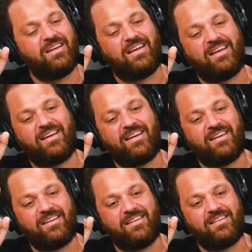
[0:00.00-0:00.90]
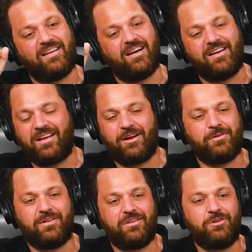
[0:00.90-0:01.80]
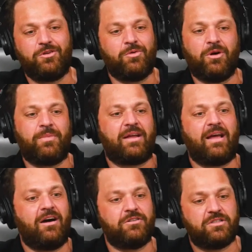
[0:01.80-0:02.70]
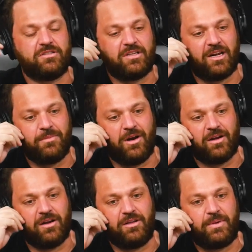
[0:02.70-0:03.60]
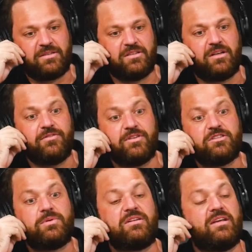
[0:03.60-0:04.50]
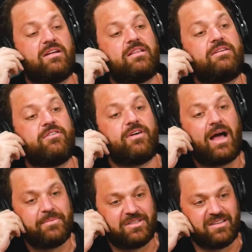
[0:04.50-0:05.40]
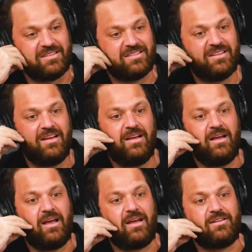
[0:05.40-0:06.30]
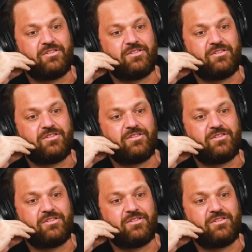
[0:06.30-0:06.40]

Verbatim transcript: And uh, I, you, you were on my couch in Santa Monica, and you basically convinced me to take a leave of absence. And